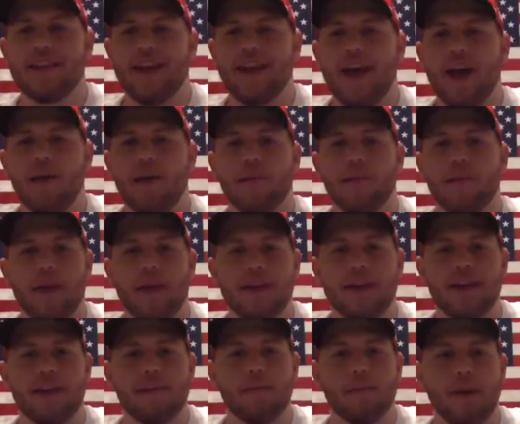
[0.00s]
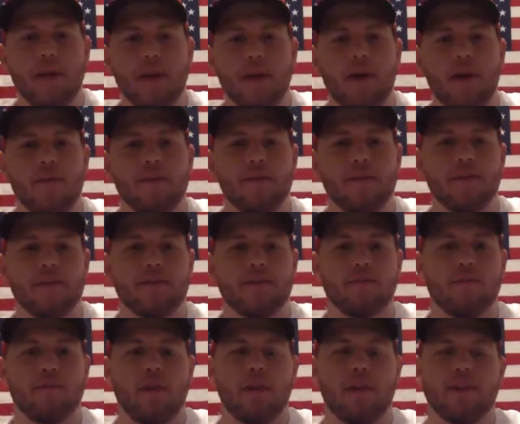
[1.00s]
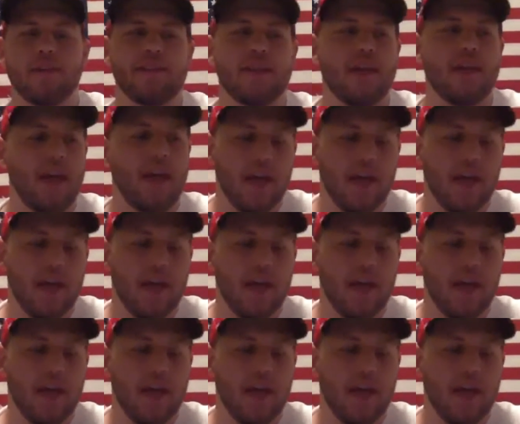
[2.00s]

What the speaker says: how that Tampa Bay offense runs.